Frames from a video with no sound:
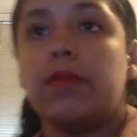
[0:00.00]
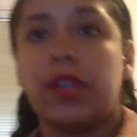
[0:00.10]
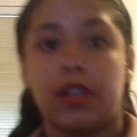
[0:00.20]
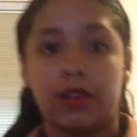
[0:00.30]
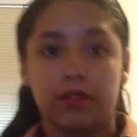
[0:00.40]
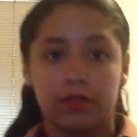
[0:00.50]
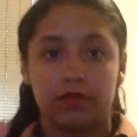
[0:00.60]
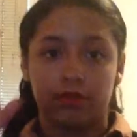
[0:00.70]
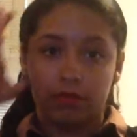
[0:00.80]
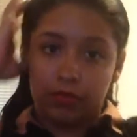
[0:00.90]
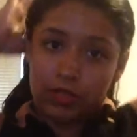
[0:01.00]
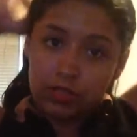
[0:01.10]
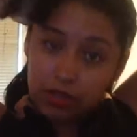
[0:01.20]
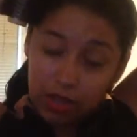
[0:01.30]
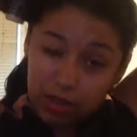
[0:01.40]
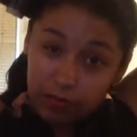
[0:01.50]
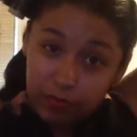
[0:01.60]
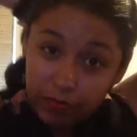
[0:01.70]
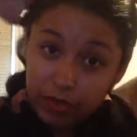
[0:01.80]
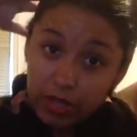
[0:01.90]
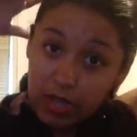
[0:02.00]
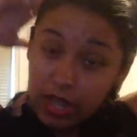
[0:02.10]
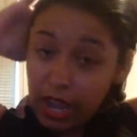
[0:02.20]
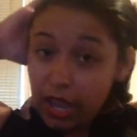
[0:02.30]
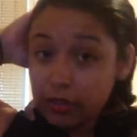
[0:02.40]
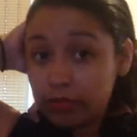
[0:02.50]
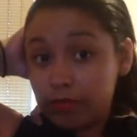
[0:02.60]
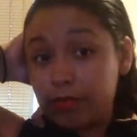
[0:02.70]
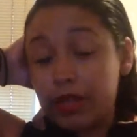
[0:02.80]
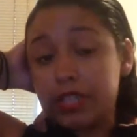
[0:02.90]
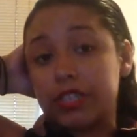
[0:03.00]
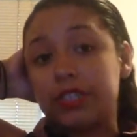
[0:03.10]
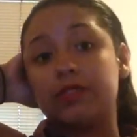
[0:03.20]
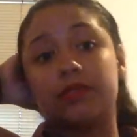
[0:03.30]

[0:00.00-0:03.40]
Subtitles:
there, use a comb and brush it.